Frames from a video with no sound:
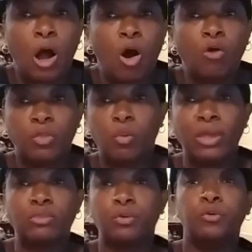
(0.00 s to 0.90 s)
all the
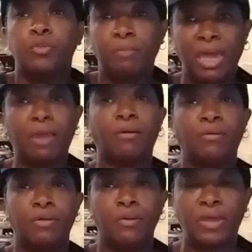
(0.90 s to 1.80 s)
way through the pear,
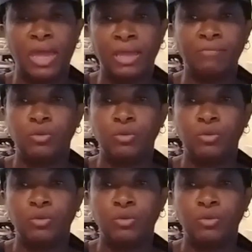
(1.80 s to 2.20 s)
okay?